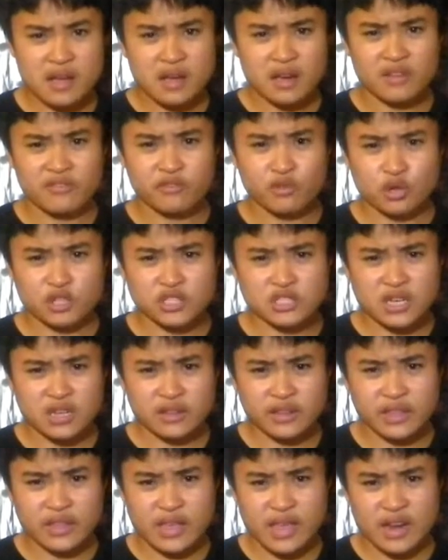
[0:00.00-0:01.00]

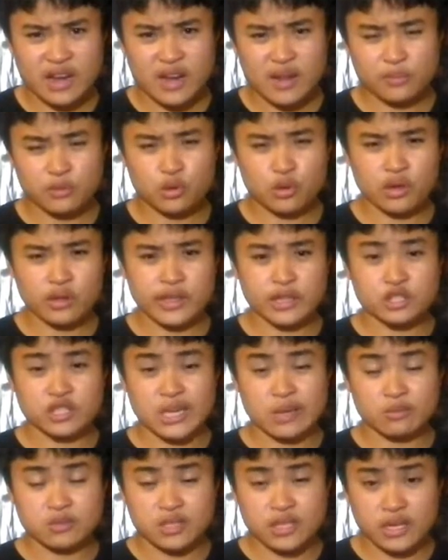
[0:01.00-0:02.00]
Unfortunately, he ended up going like
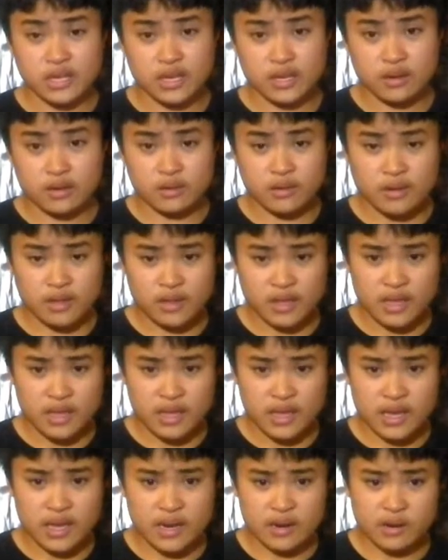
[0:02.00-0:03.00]
James Dean.
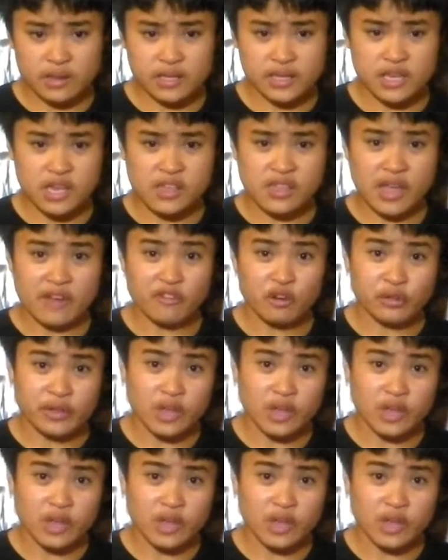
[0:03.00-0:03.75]
And Heath, I really